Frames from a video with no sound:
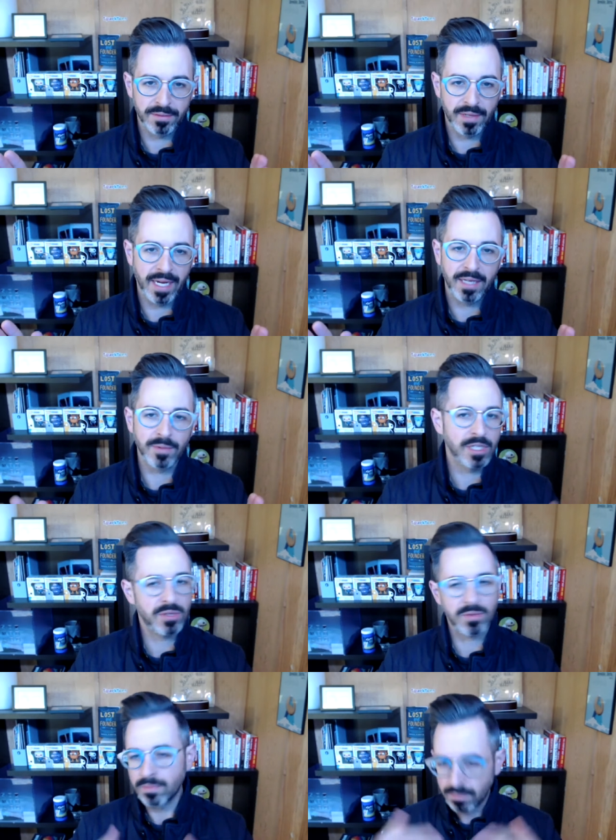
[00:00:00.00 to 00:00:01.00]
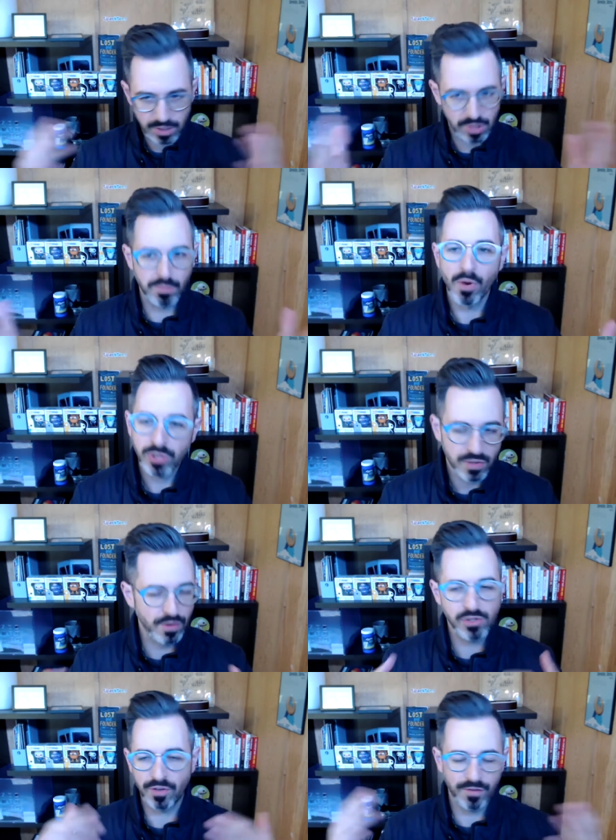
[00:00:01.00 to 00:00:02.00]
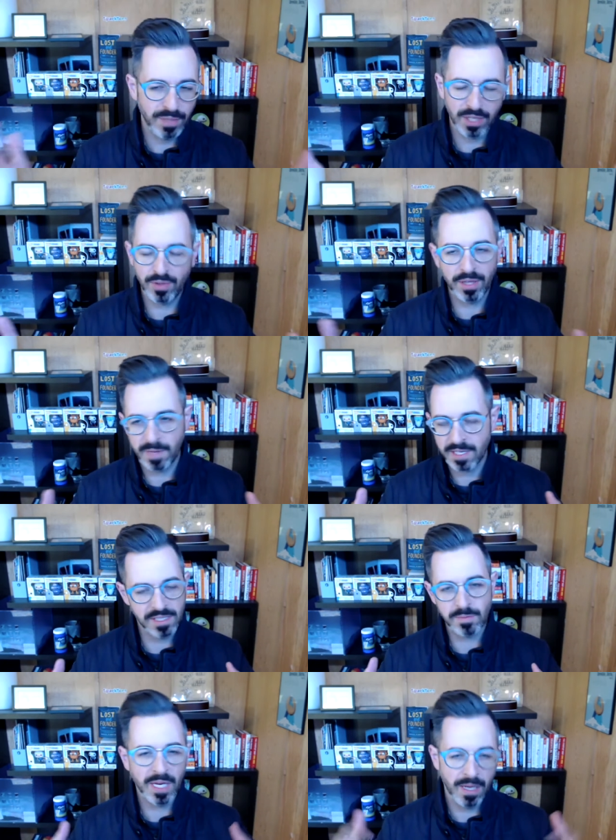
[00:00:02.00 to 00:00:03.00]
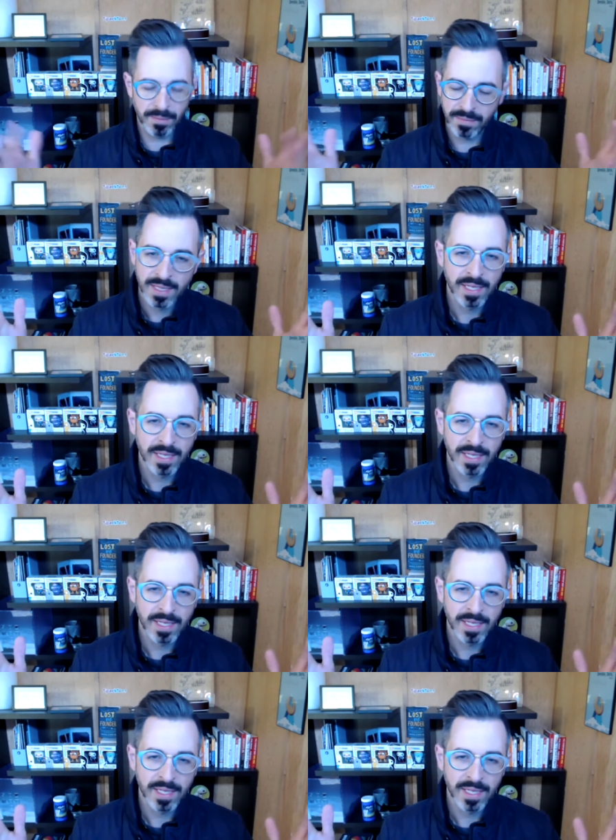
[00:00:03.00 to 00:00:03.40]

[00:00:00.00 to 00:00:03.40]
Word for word: right, which which most folks are familiar with because it's become,